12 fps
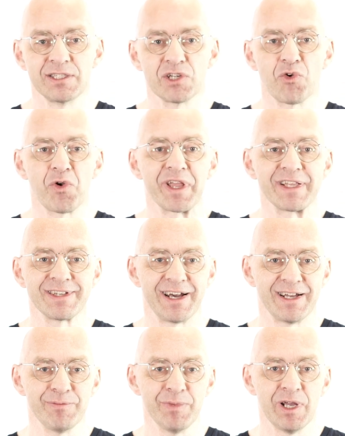zeroing
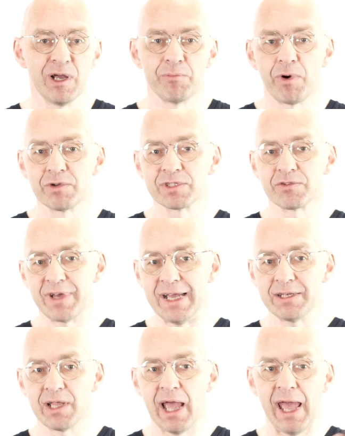time, both the
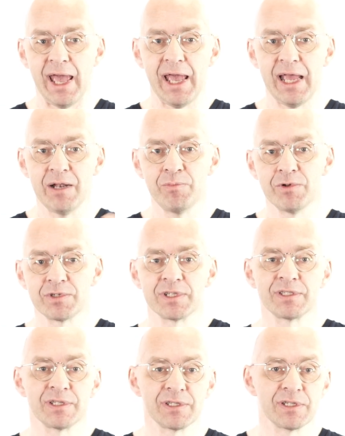red and blue
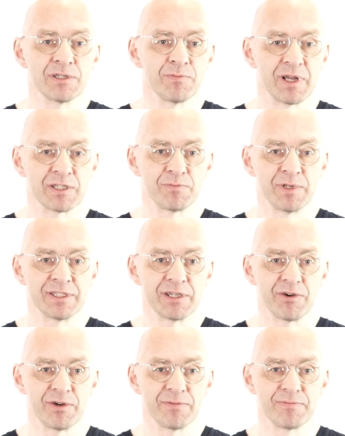distances must be
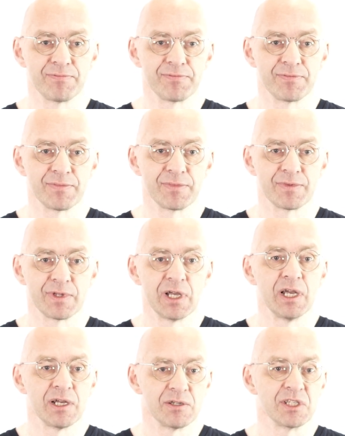0.
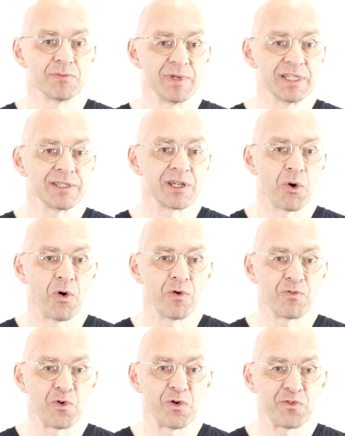This means that
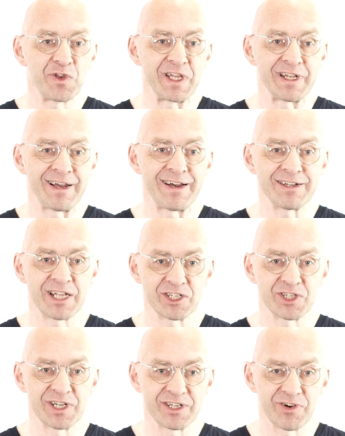all 4 feet are
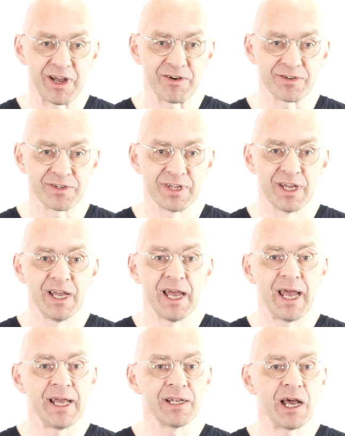touching the ground
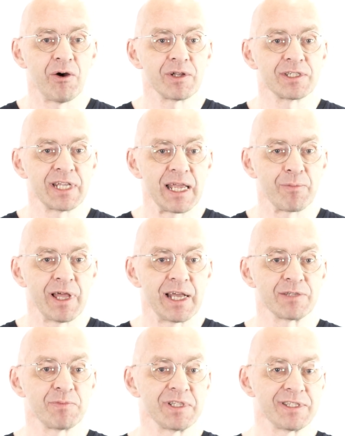and our table
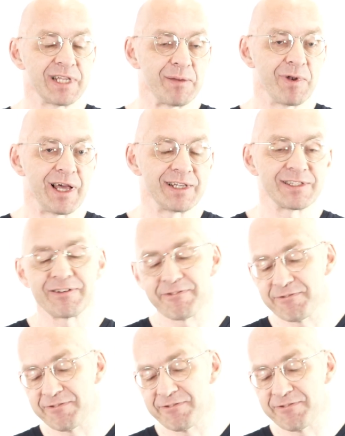has been stabilized.